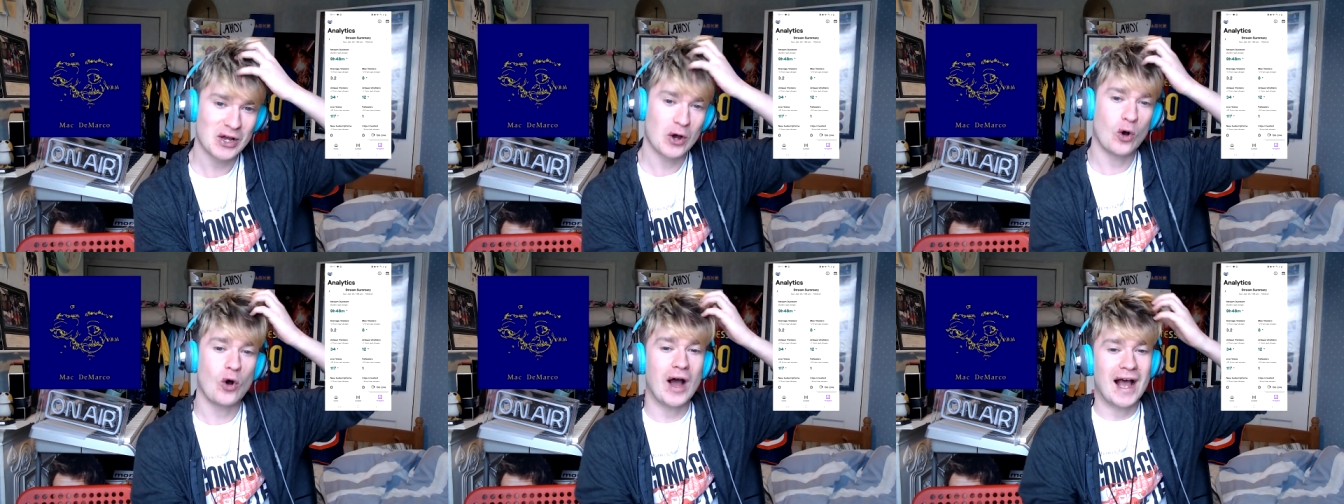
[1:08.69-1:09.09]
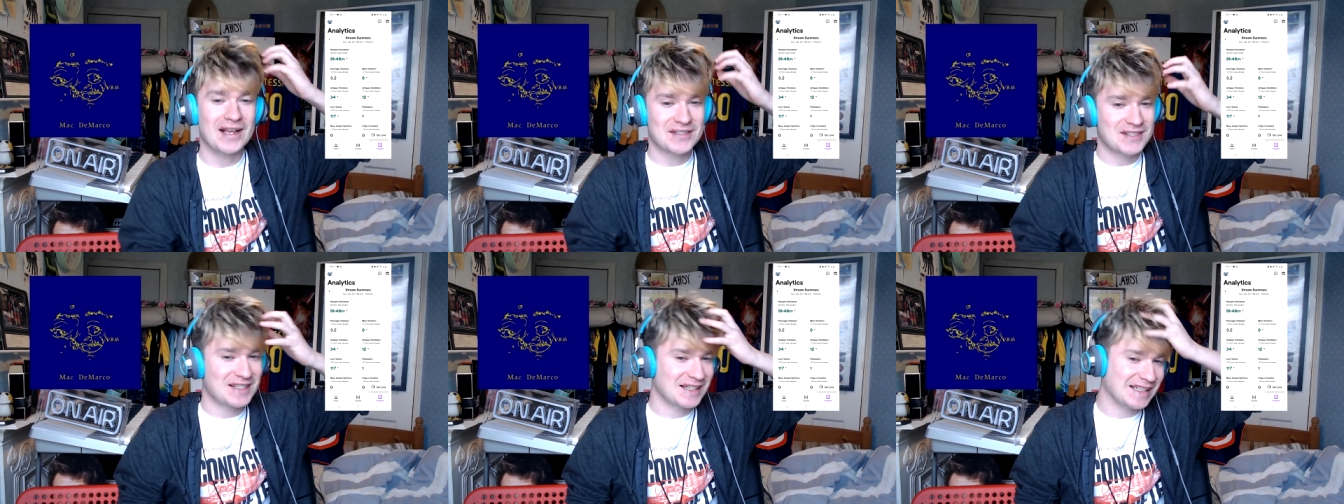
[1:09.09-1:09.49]
Or
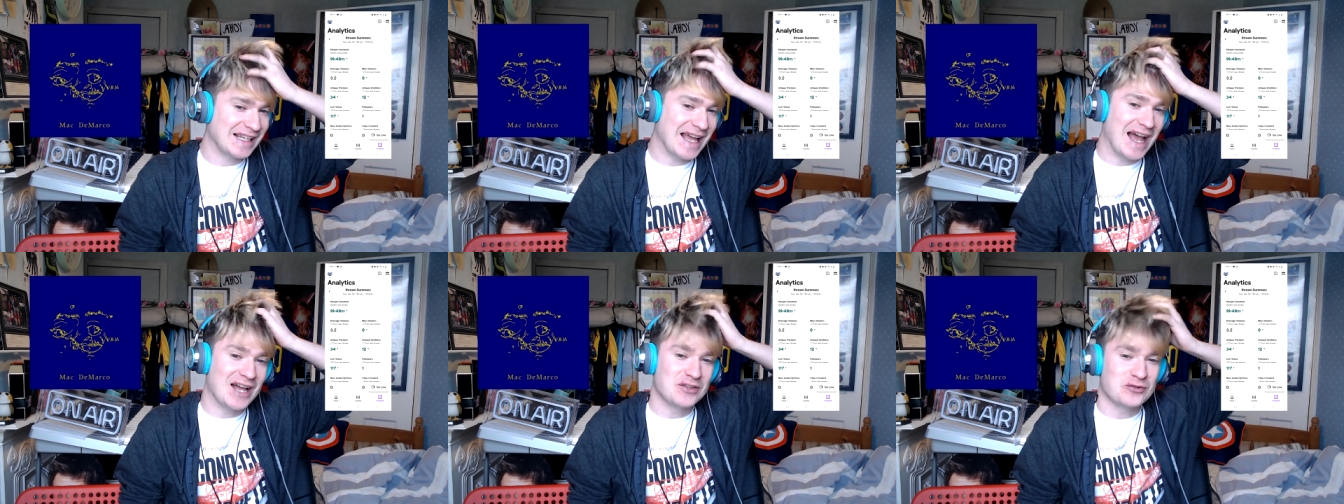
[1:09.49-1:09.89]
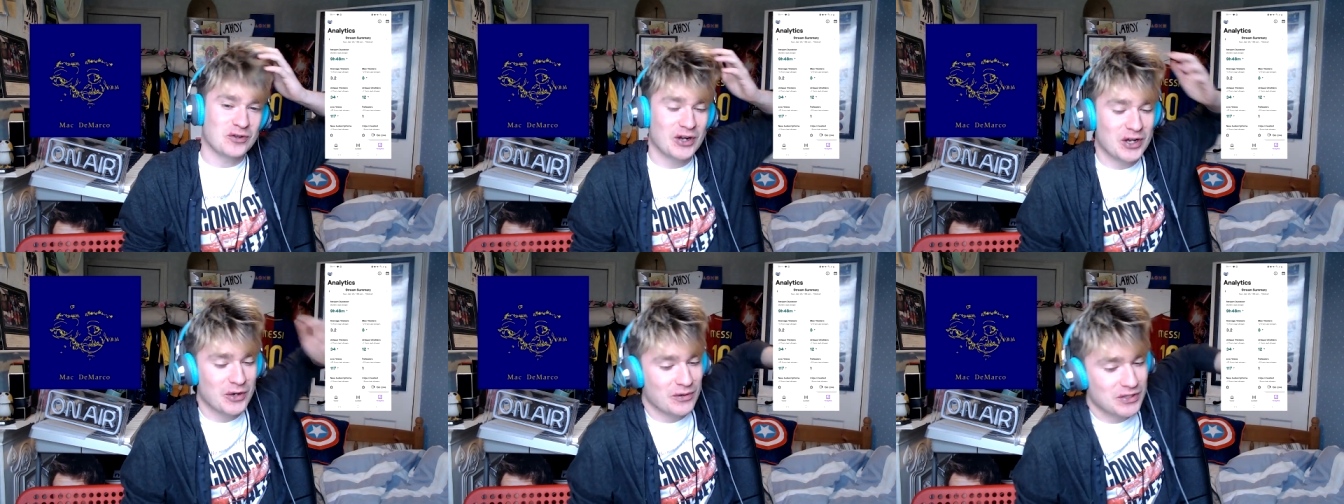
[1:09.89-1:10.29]
ask
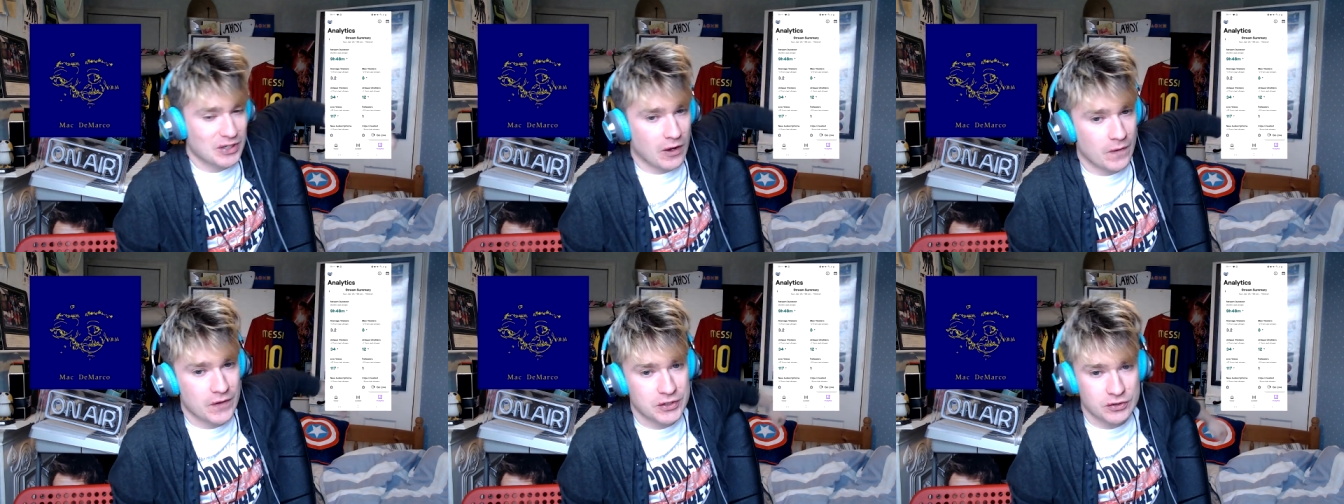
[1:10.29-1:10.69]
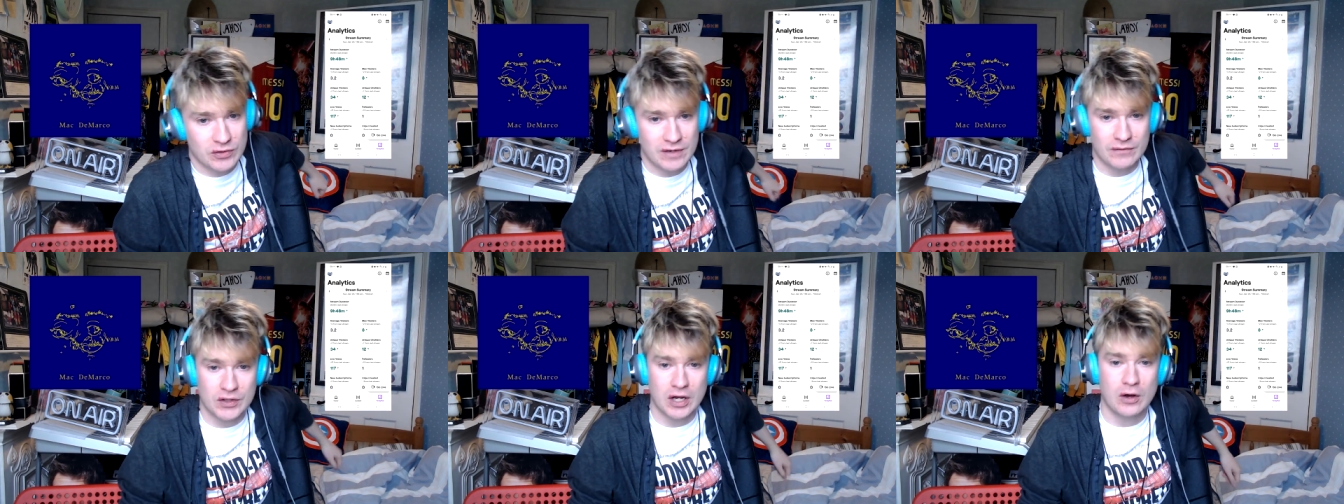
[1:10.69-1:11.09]
Leandra, who was on the
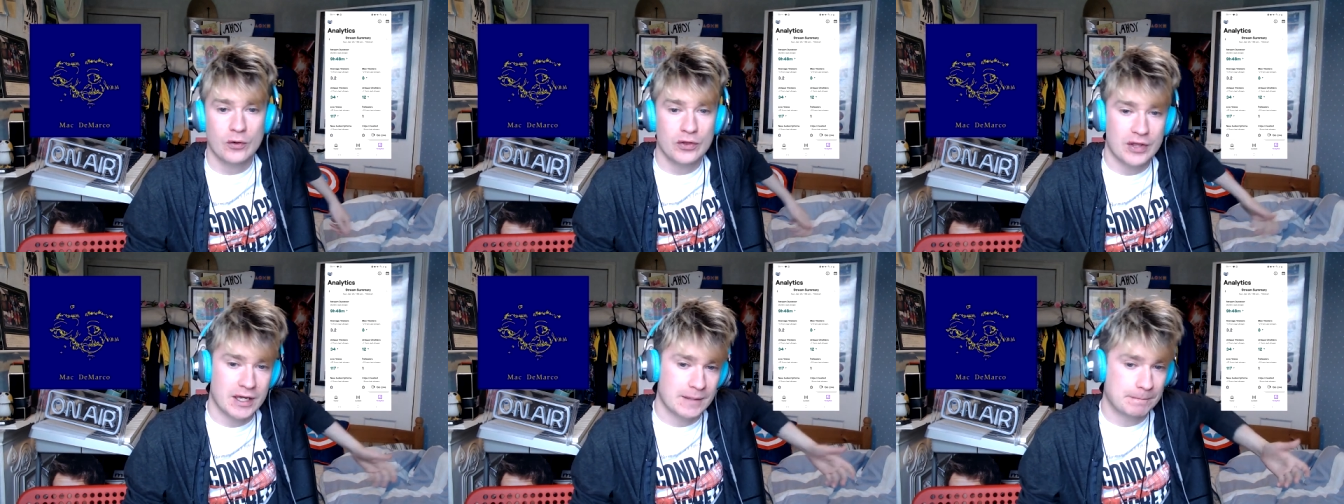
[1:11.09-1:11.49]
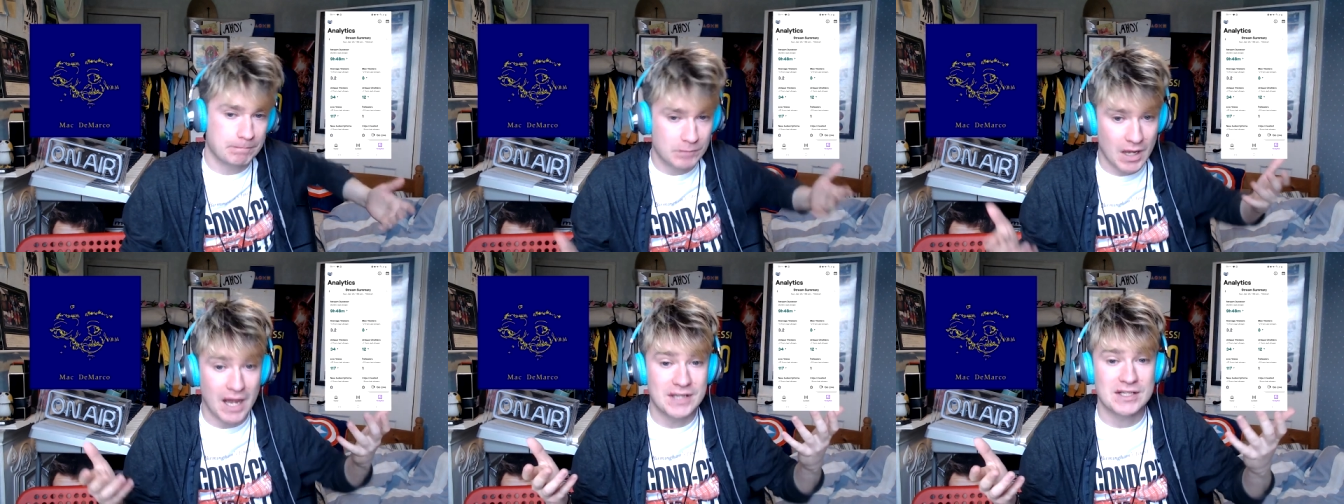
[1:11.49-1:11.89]
stream for the whole thing.
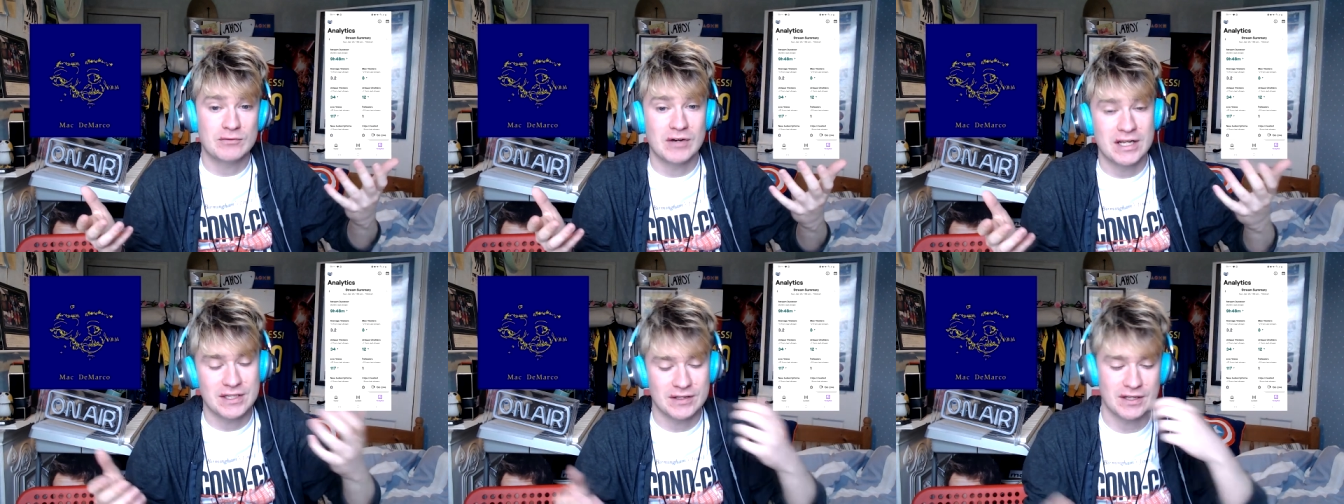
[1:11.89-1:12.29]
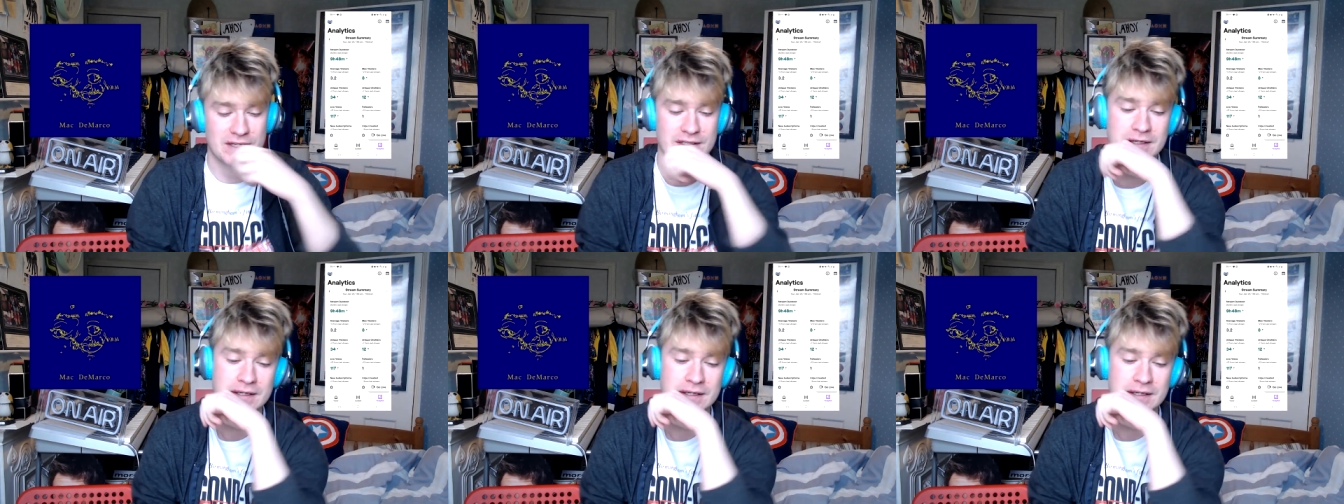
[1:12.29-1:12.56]
I did really do this.